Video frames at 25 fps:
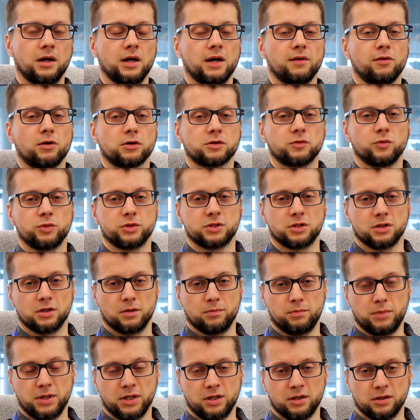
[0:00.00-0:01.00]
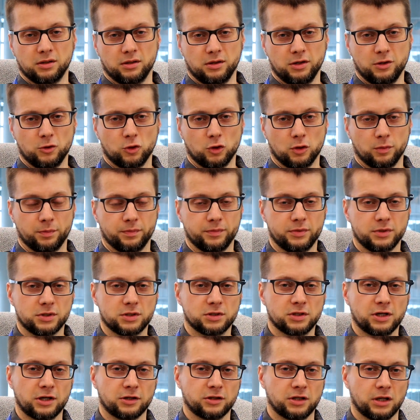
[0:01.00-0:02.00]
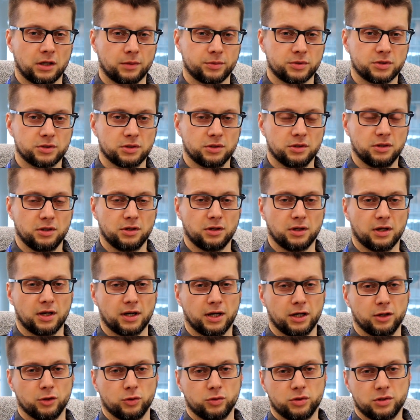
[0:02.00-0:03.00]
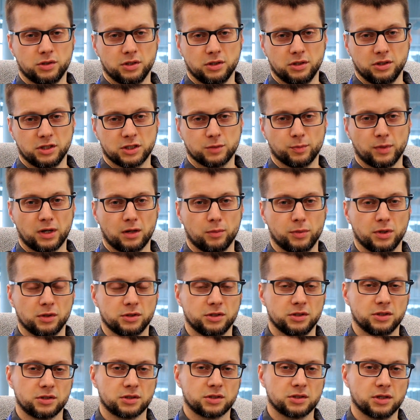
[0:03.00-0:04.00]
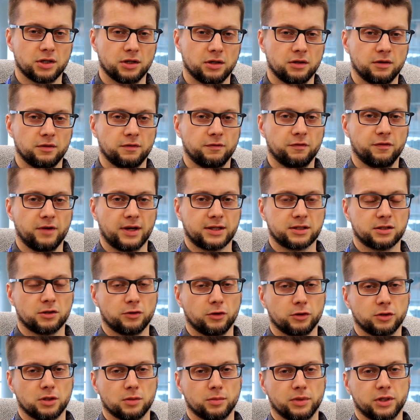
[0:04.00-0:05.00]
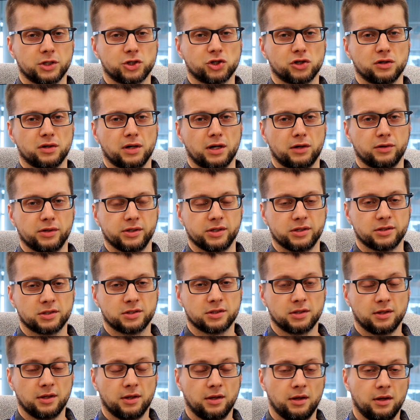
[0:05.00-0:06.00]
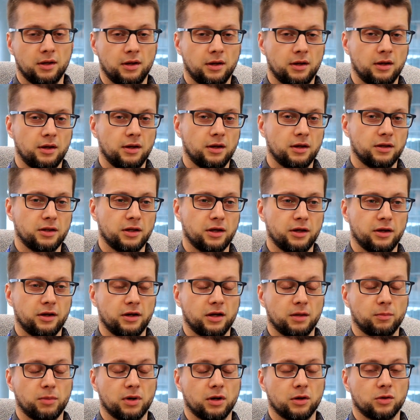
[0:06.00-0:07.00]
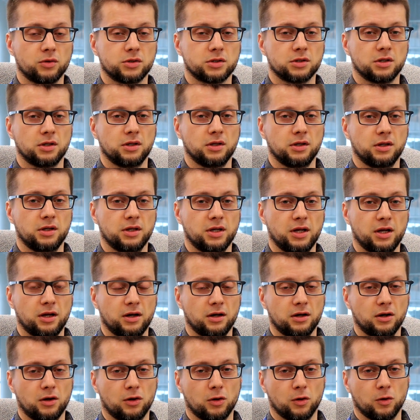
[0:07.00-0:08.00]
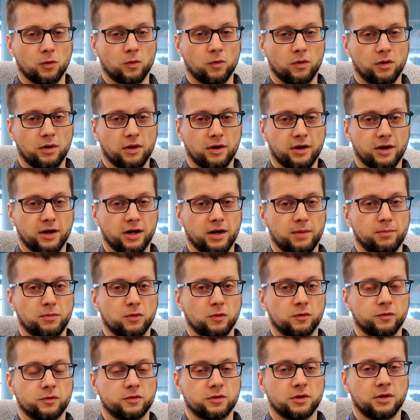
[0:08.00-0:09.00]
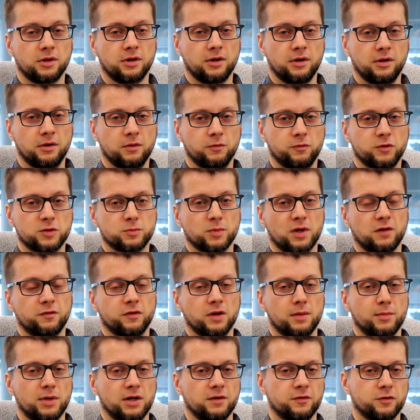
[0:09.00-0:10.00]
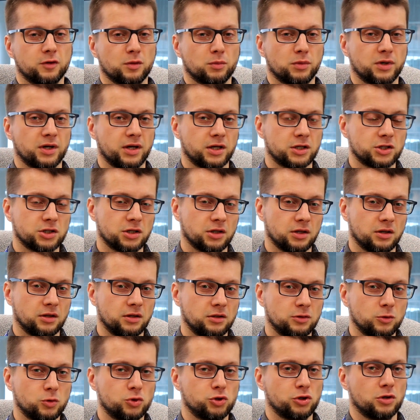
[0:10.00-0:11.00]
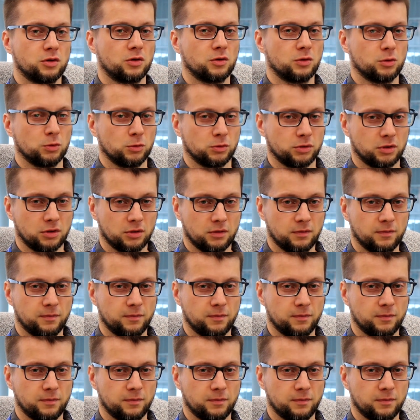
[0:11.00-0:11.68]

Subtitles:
I worked with bigger Europe startups in IoT, smart buildings, and factory automation areas. Then about a year ago, I moved with my family from Russia to join Huld.